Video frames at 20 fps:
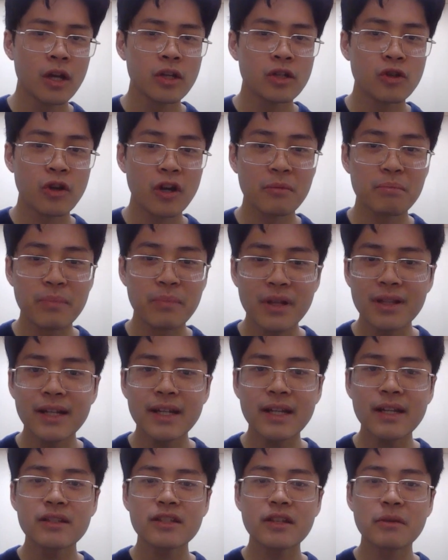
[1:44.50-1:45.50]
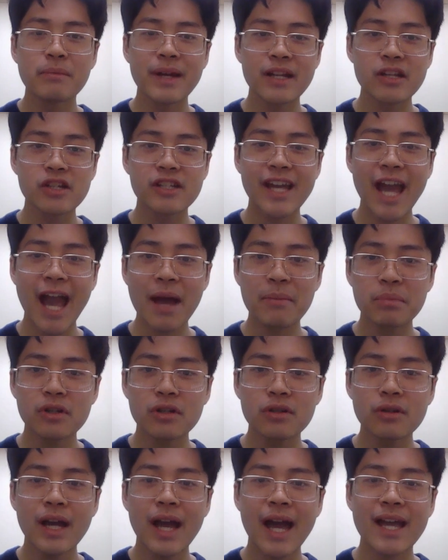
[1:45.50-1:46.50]
Your ability to manage
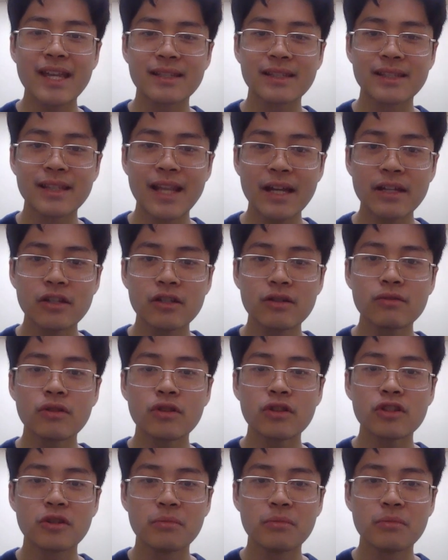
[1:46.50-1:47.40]
capital has led you